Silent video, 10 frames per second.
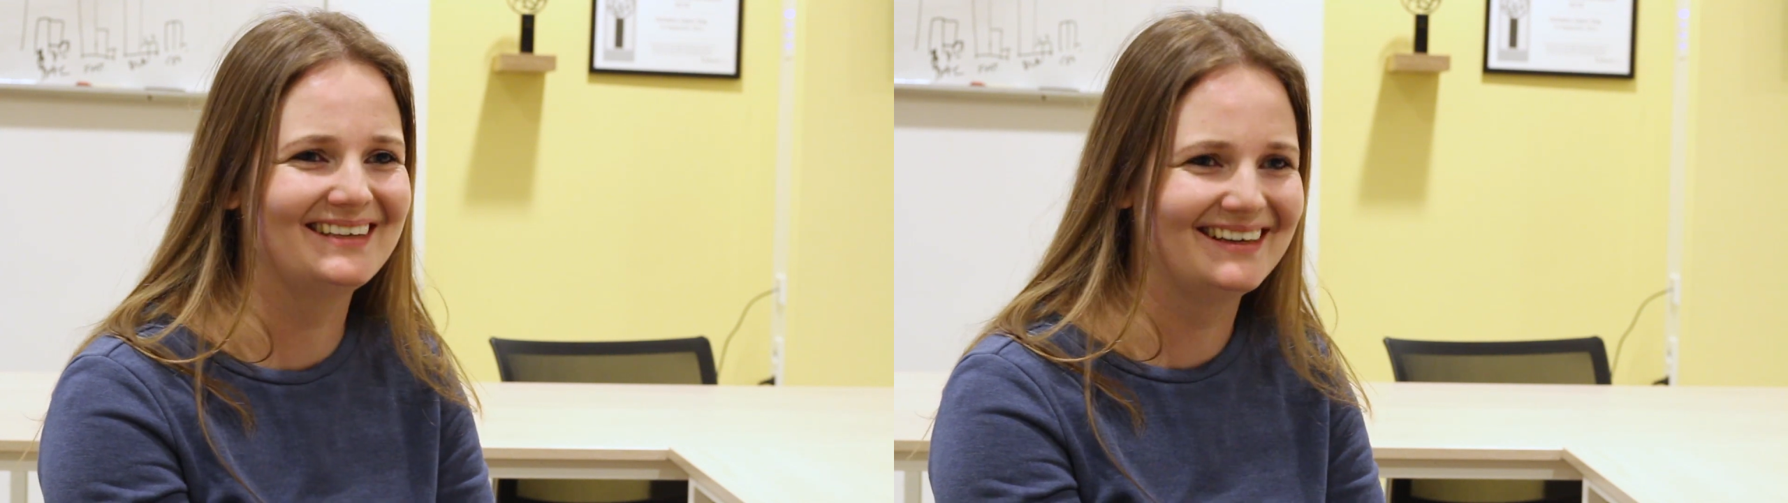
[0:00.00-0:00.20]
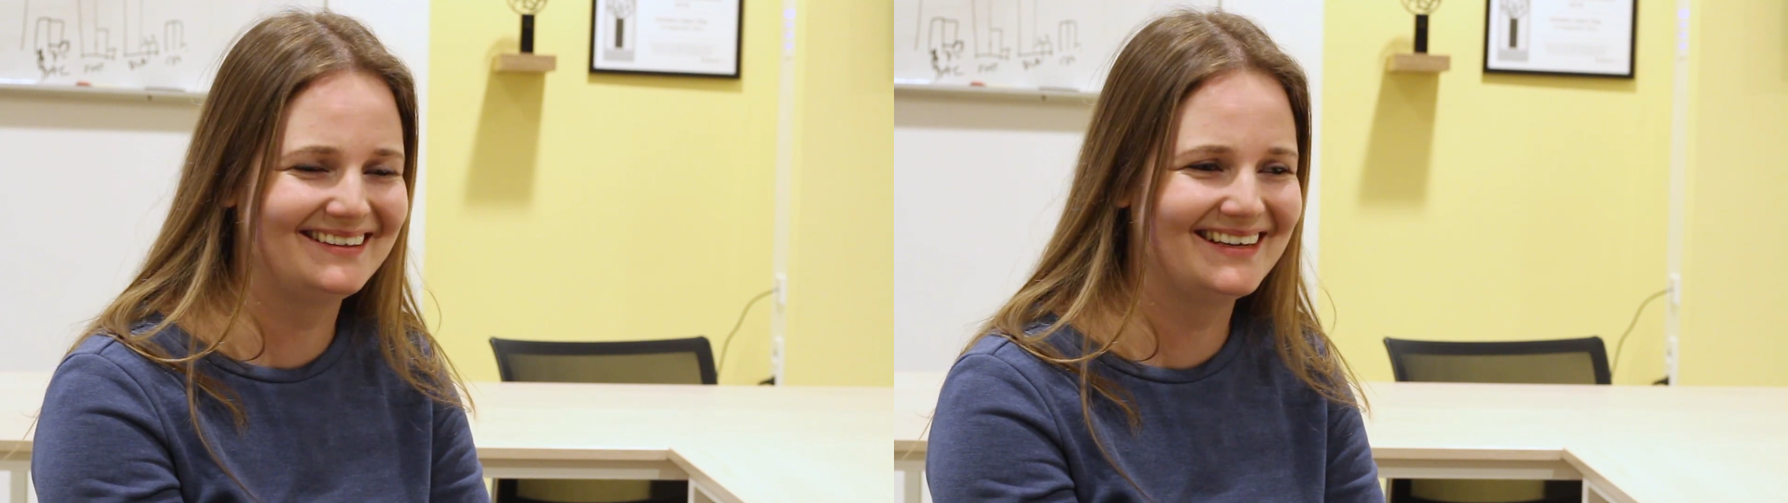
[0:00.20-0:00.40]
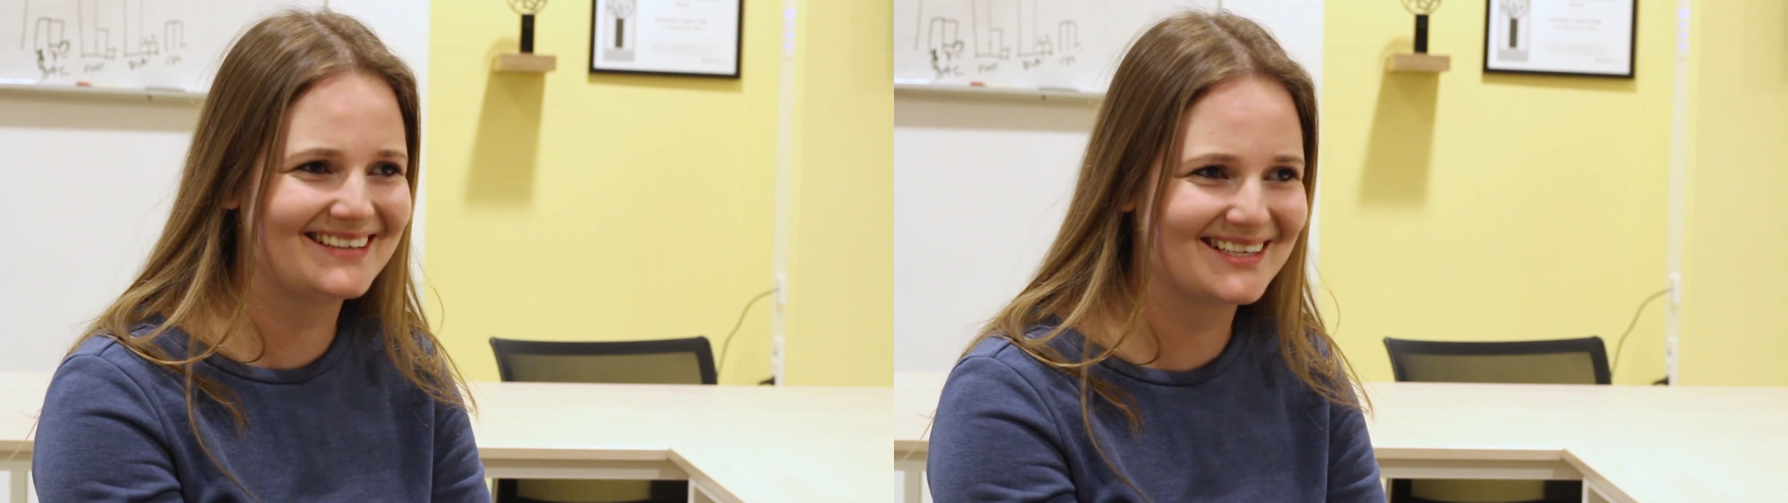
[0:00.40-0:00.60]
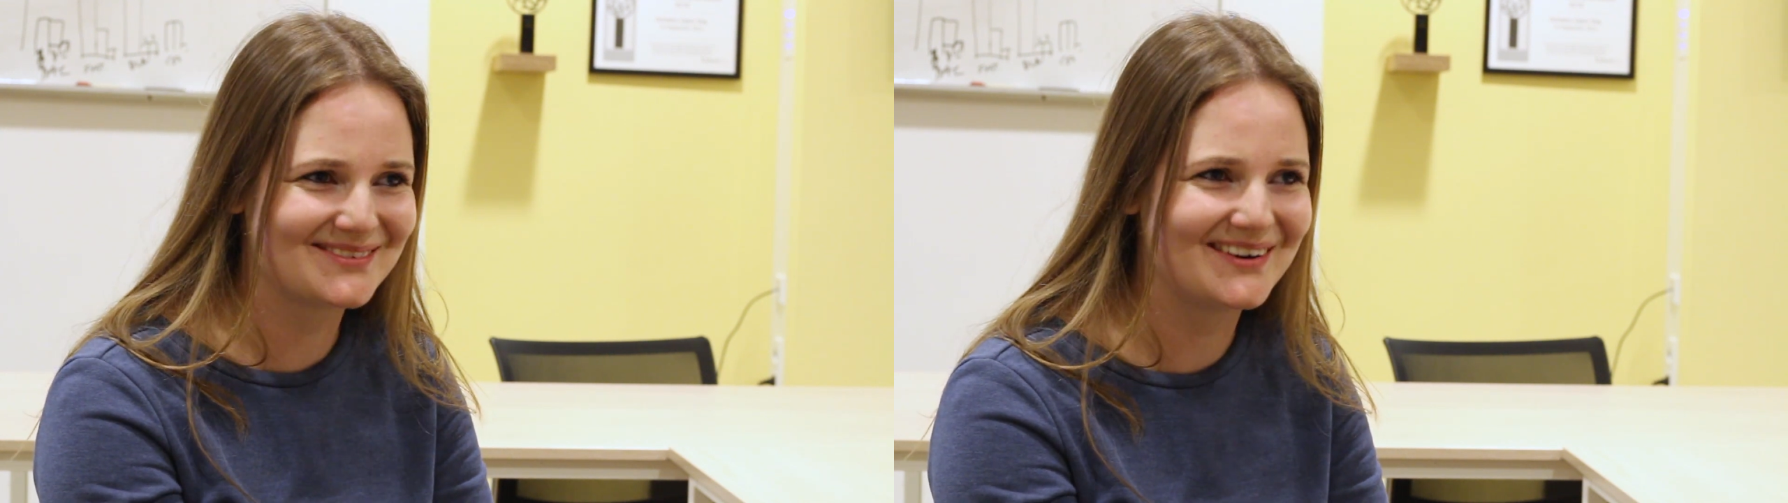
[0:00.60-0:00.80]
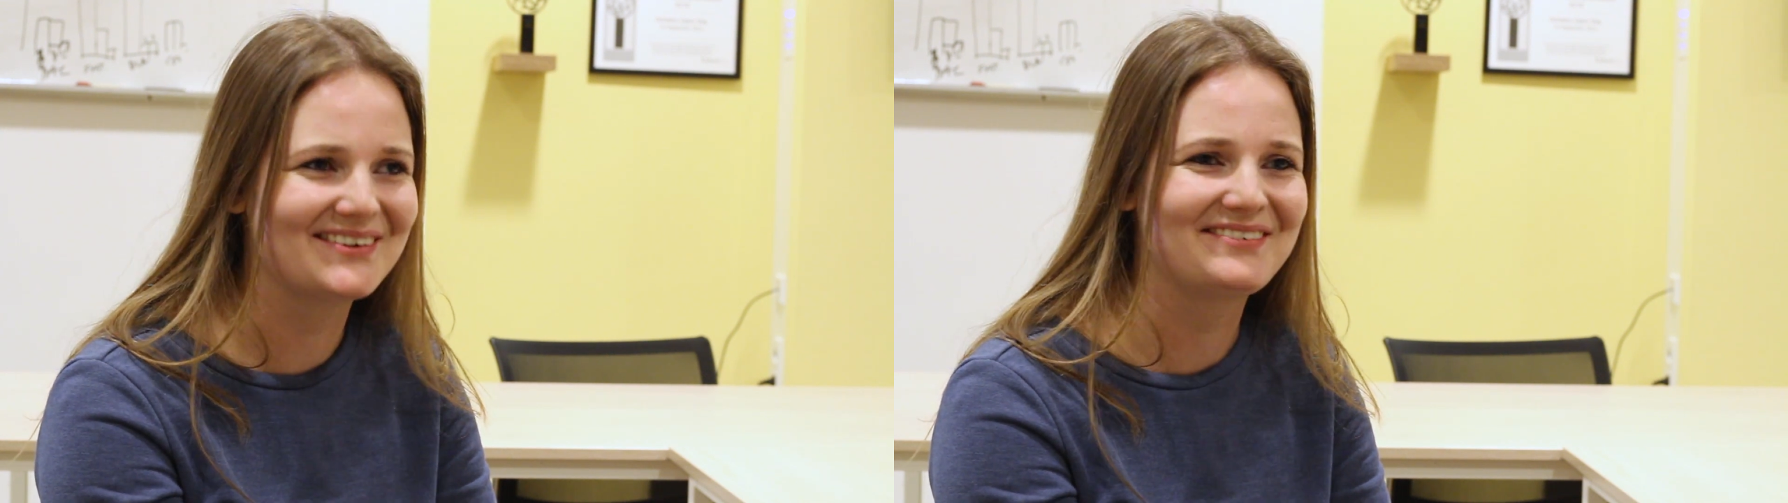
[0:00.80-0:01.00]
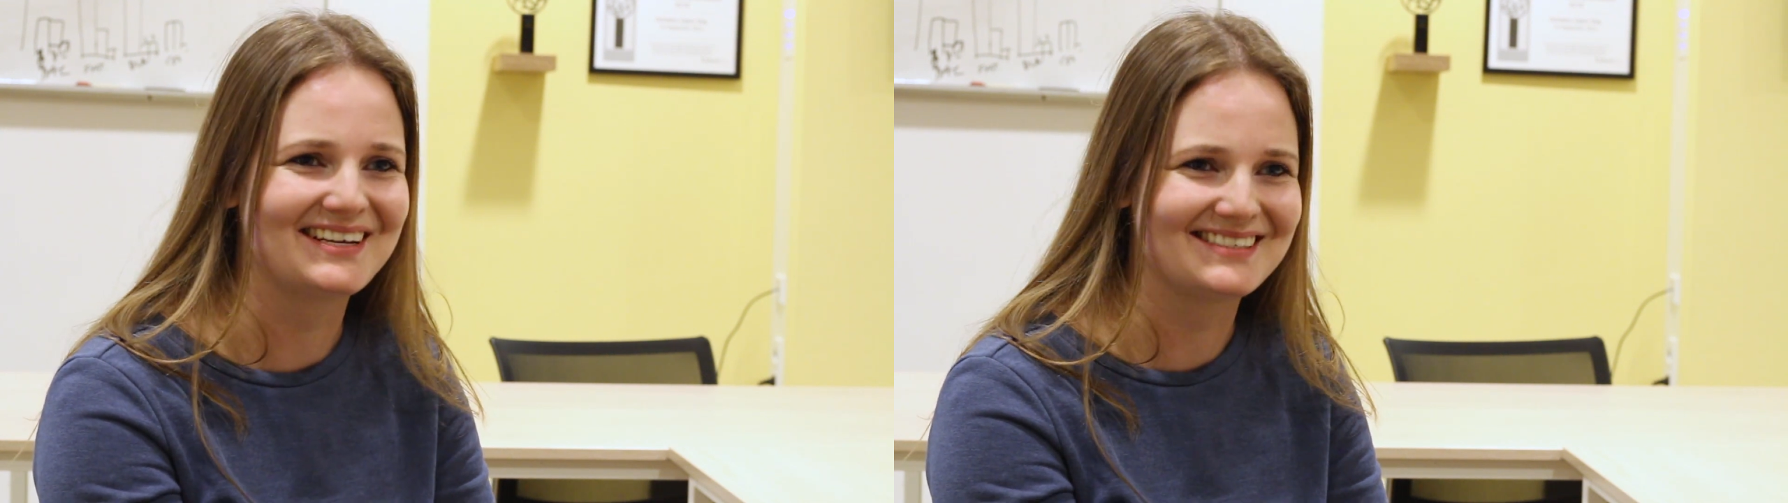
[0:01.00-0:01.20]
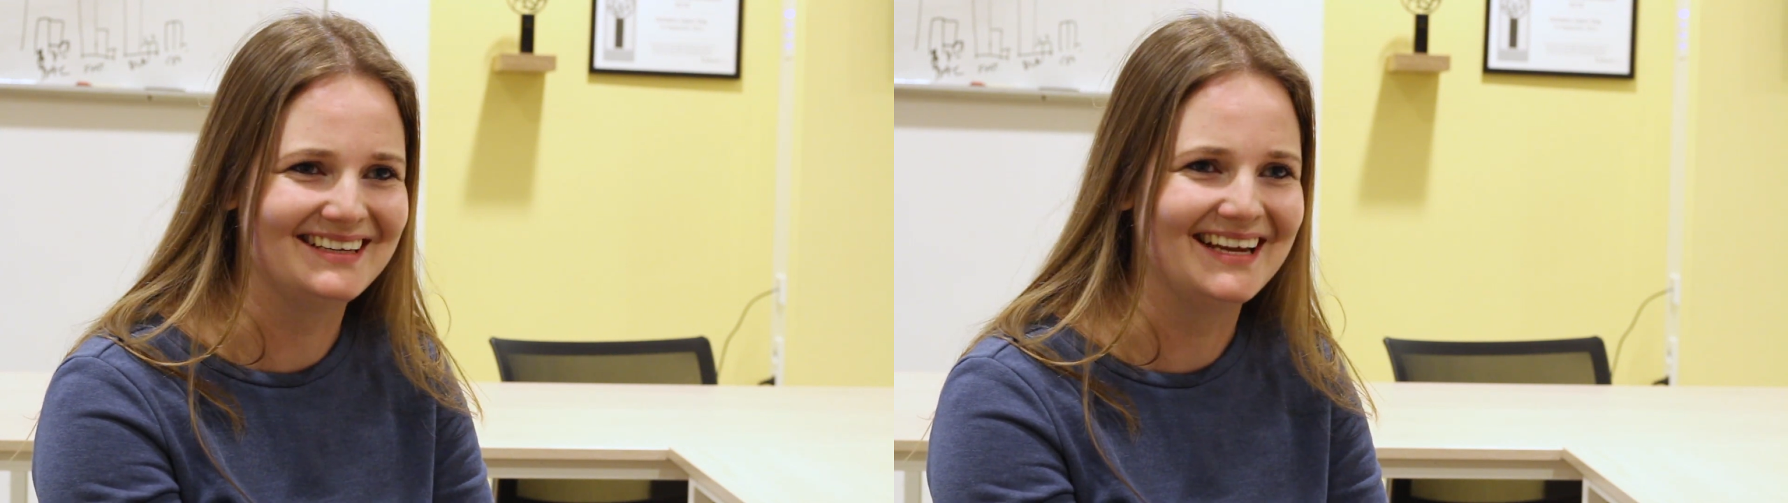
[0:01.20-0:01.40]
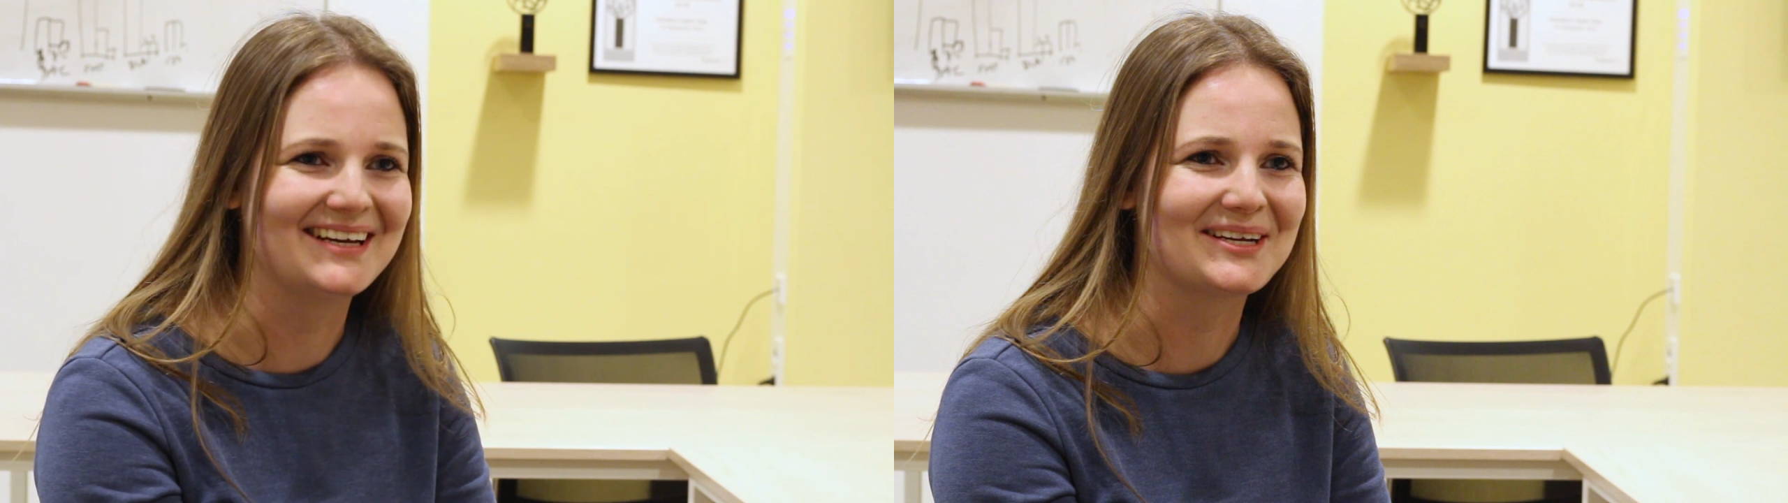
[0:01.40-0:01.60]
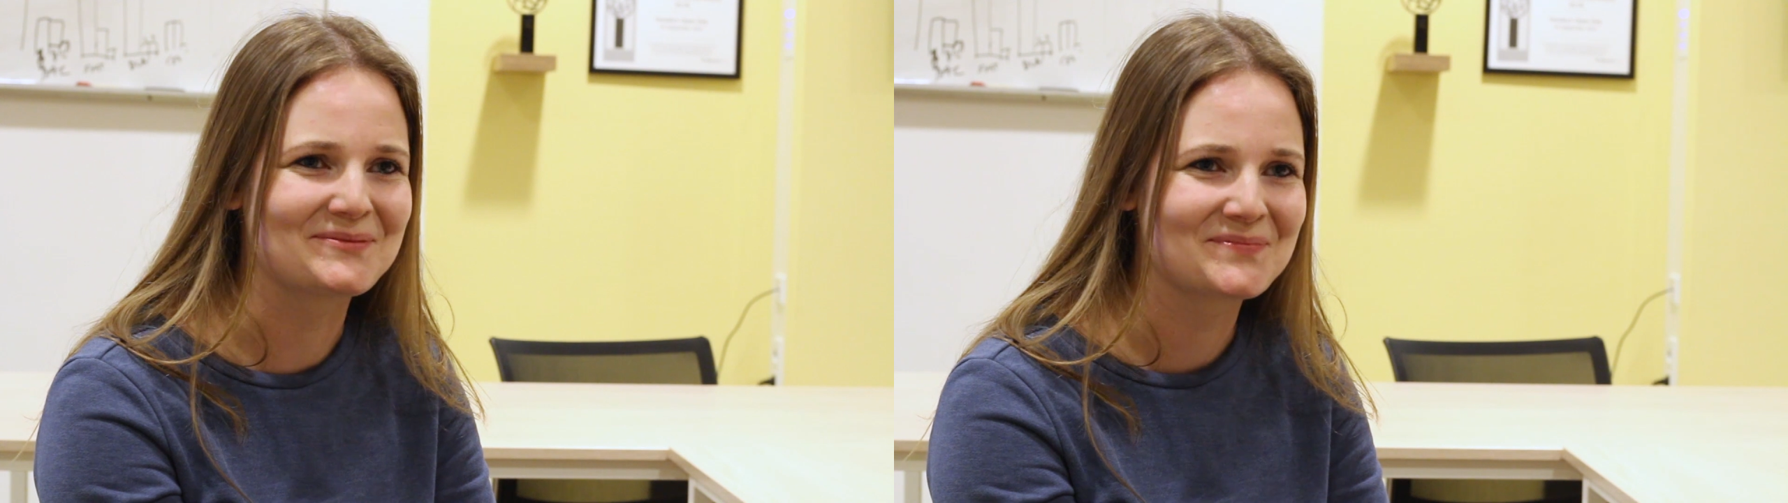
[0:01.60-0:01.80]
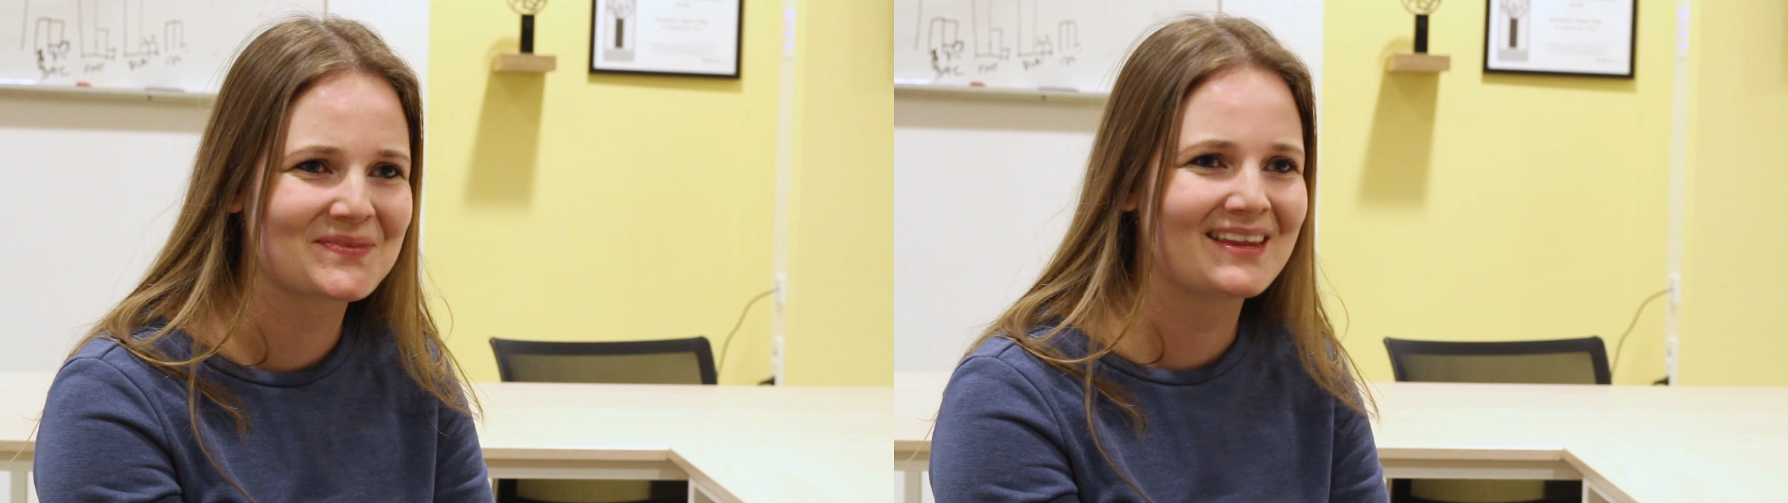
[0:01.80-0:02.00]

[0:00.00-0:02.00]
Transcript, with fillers: And I think that's very fascinating.